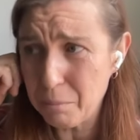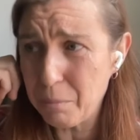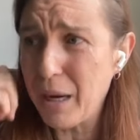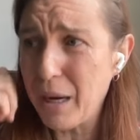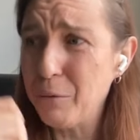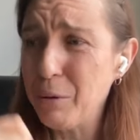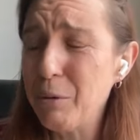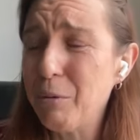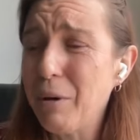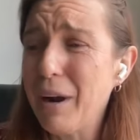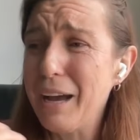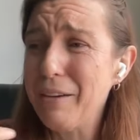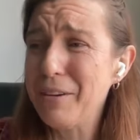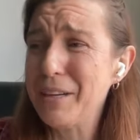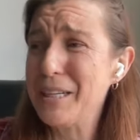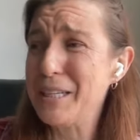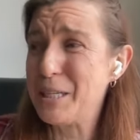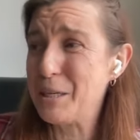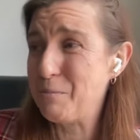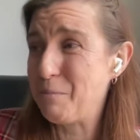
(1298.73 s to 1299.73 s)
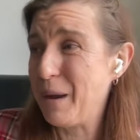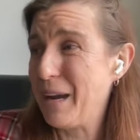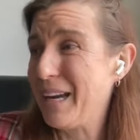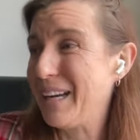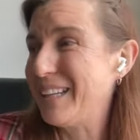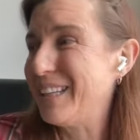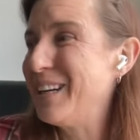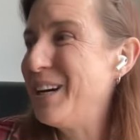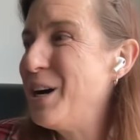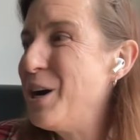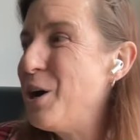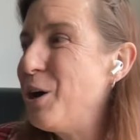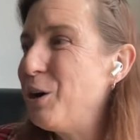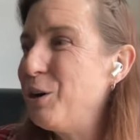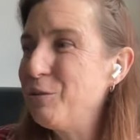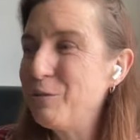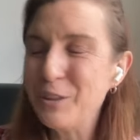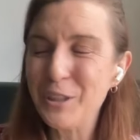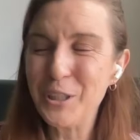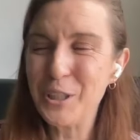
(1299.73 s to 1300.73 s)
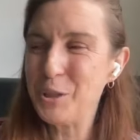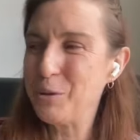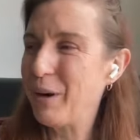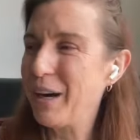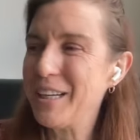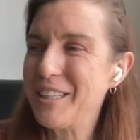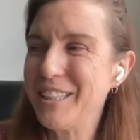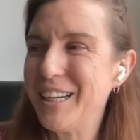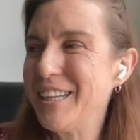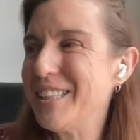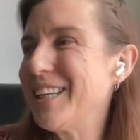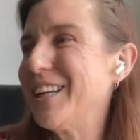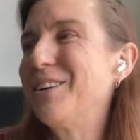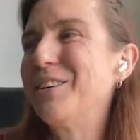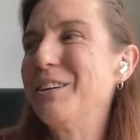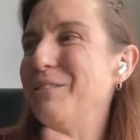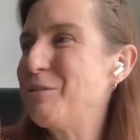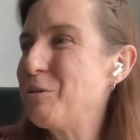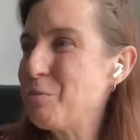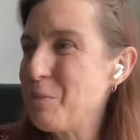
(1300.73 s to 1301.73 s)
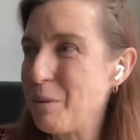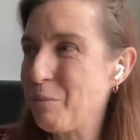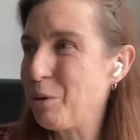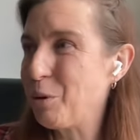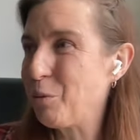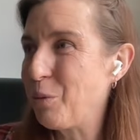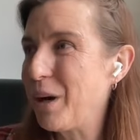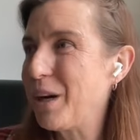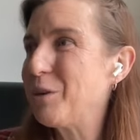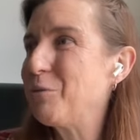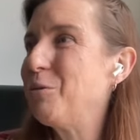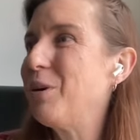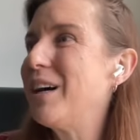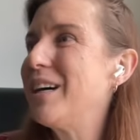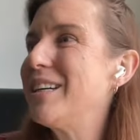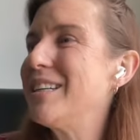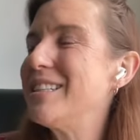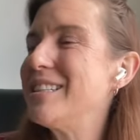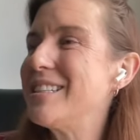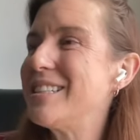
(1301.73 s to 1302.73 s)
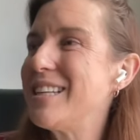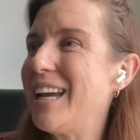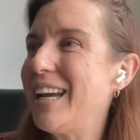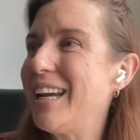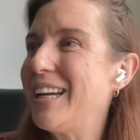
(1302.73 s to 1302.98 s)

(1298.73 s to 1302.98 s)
But we were having a debate over a U I change. I don't even remember what it was.